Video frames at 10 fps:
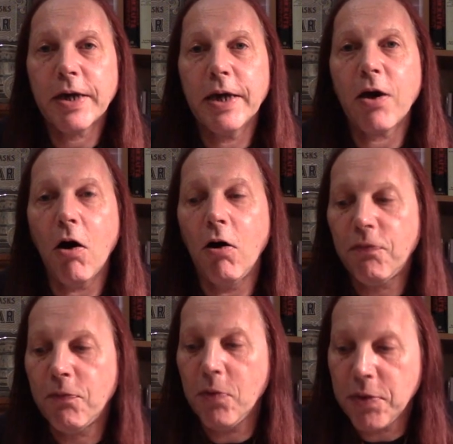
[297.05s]
to kick
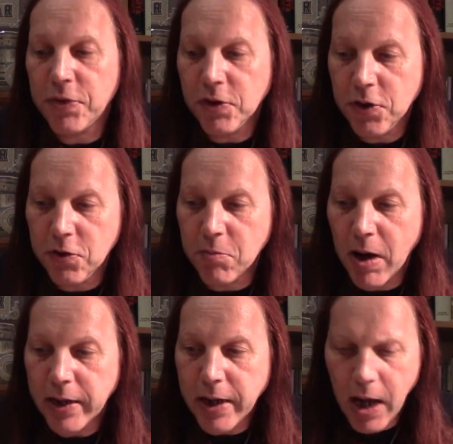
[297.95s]
off with the new
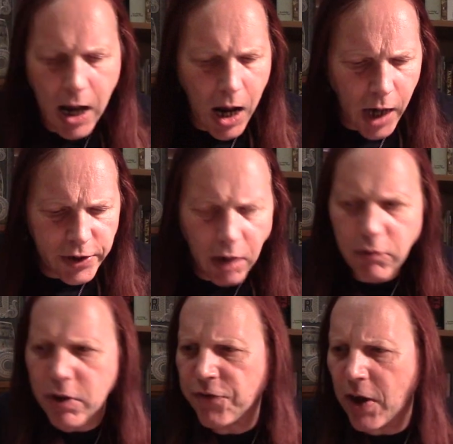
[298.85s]
make. I
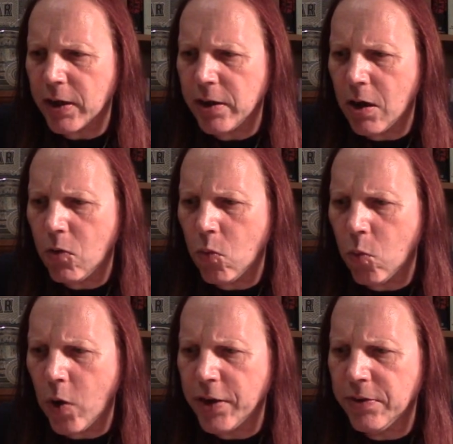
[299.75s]
don't exactly know
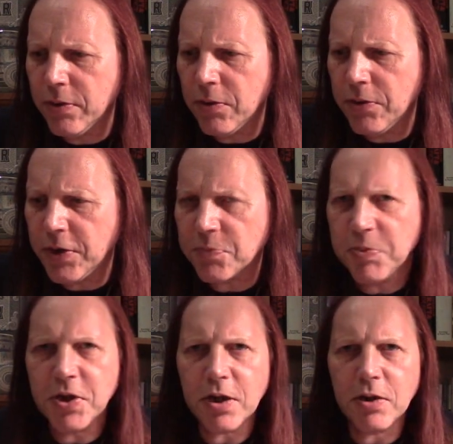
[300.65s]
when this
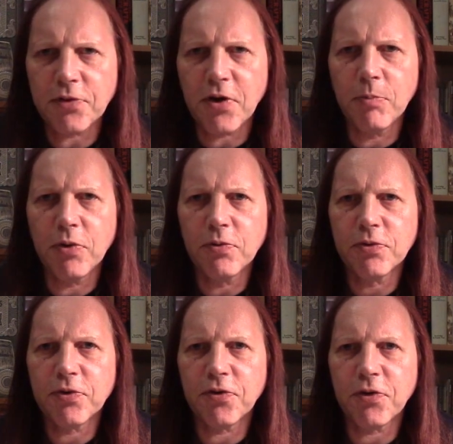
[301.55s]
particular sample
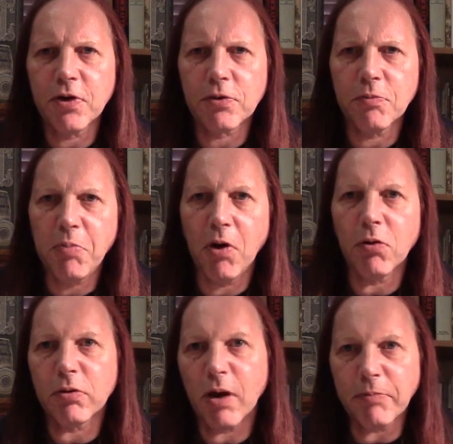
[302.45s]
was distilled and
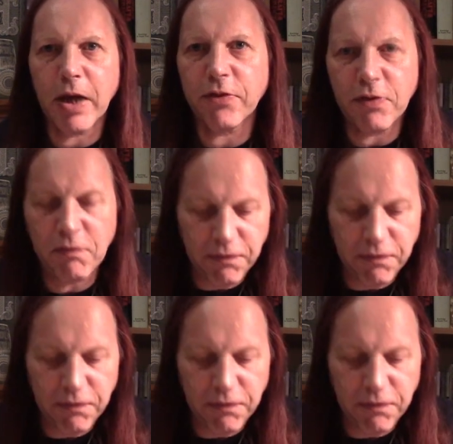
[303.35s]
bottled. I'm guessing